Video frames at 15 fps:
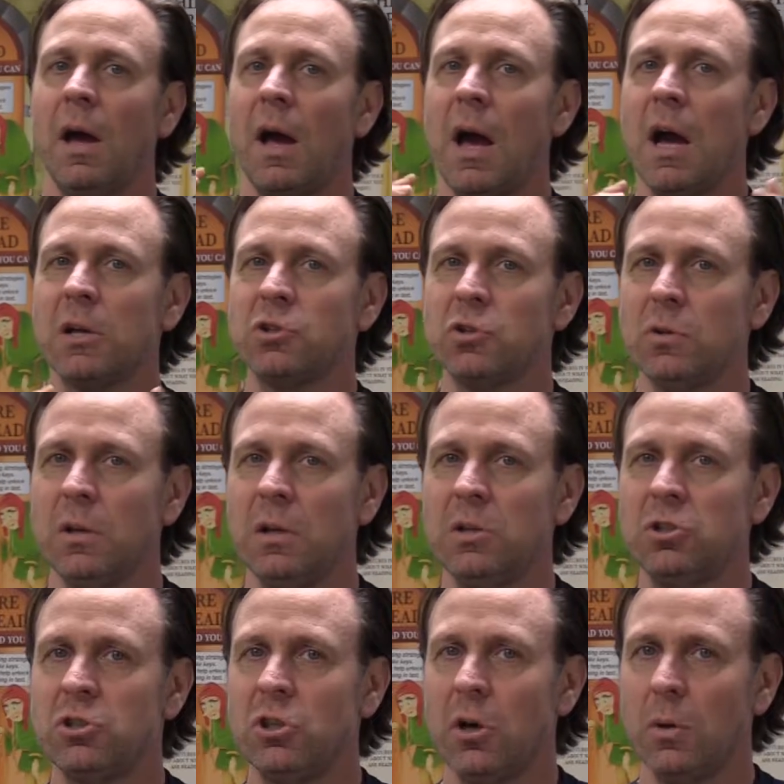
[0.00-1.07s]
actually
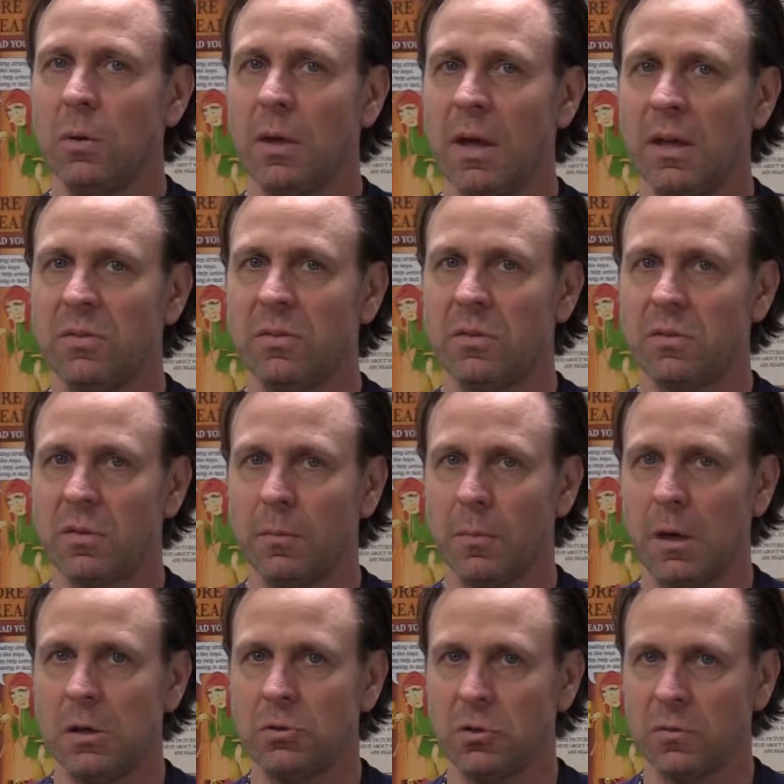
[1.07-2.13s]
showcases a
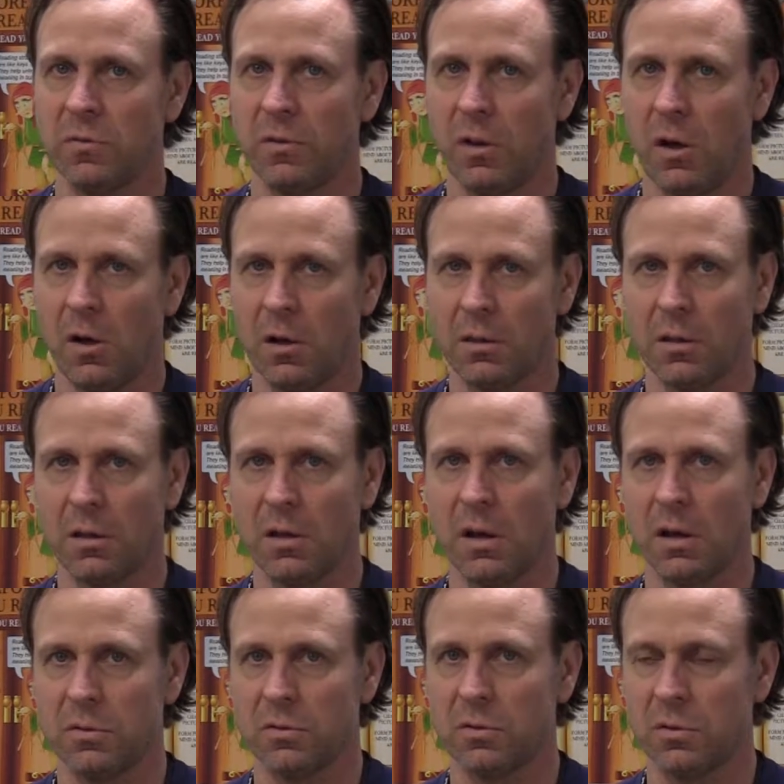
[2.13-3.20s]
major flaw in the
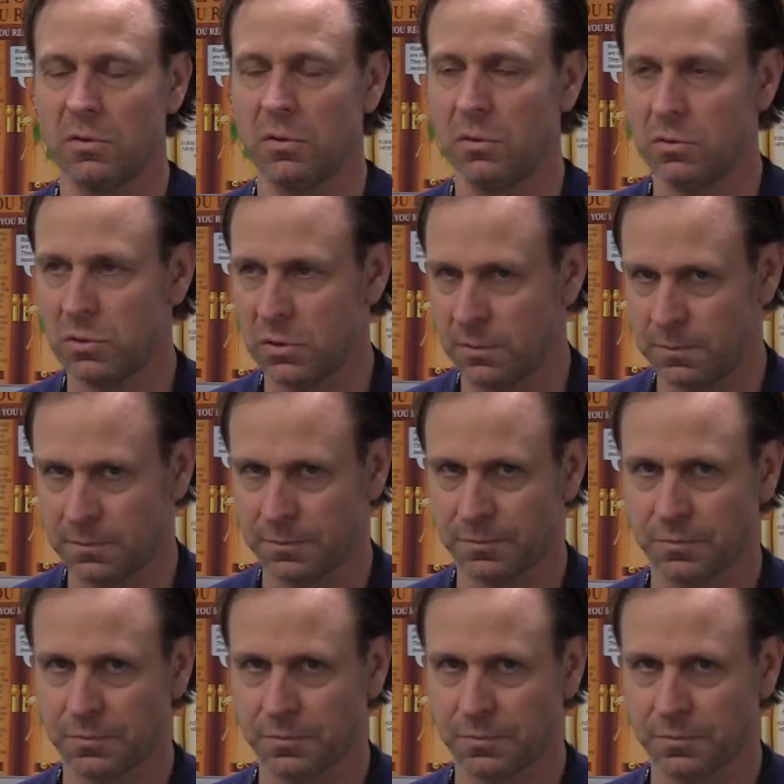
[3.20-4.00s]
Constitution.